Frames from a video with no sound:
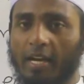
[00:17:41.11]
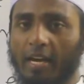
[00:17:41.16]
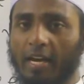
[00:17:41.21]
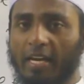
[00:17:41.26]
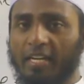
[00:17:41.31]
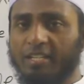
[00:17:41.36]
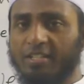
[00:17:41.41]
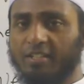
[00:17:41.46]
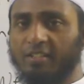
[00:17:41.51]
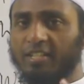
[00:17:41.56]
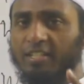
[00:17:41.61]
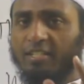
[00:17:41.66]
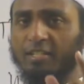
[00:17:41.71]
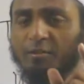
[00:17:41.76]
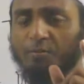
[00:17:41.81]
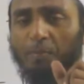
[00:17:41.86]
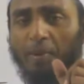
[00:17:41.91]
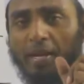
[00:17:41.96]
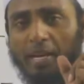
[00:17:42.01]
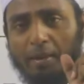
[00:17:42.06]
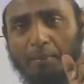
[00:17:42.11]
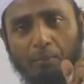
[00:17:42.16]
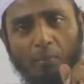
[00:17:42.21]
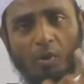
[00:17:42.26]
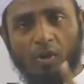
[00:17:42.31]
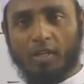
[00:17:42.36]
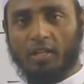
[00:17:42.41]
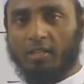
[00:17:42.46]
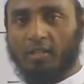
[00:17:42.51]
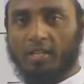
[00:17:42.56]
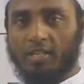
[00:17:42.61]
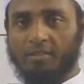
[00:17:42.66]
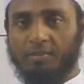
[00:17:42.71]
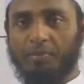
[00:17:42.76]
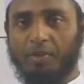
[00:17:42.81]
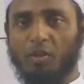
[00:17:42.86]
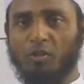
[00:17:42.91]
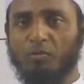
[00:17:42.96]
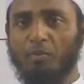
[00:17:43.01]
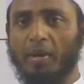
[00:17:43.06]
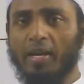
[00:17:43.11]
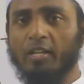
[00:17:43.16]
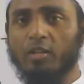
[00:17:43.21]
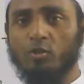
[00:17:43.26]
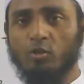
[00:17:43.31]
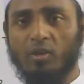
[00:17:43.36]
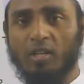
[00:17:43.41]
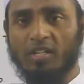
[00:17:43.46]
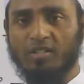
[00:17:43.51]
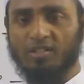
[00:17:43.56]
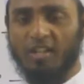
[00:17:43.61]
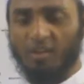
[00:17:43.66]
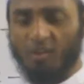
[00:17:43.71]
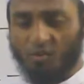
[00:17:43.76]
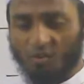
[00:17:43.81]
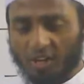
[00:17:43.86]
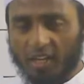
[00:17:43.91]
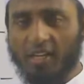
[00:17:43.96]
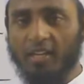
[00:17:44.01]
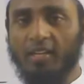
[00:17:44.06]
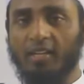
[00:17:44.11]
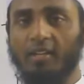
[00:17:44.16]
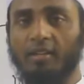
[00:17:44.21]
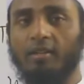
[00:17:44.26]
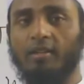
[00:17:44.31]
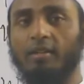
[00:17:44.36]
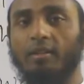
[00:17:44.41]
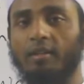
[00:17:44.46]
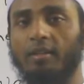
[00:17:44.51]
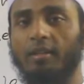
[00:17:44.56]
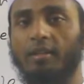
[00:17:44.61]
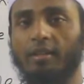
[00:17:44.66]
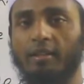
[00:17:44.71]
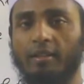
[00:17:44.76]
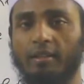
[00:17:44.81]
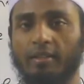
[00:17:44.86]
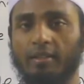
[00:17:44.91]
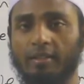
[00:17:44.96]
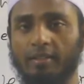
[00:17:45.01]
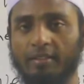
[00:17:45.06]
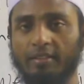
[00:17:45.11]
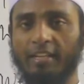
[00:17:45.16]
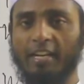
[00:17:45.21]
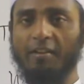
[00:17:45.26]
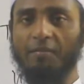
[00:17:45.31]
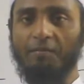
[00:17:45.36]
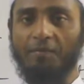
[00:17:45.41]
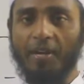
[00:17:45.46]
and this is very important class because many students are really they are